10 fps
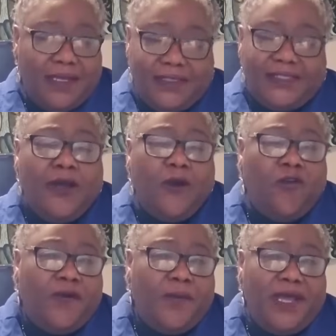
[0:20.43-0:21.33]

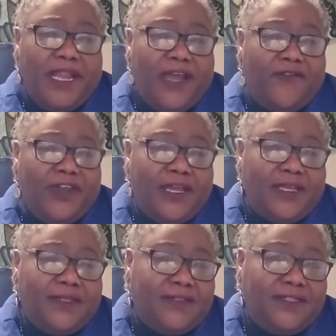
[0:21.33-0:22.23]
Sankofa
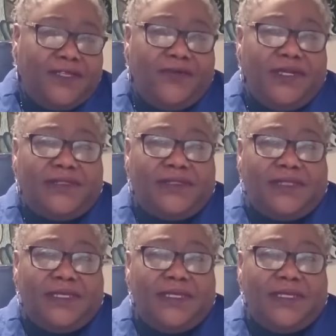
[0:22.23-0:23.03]
Pan-African series.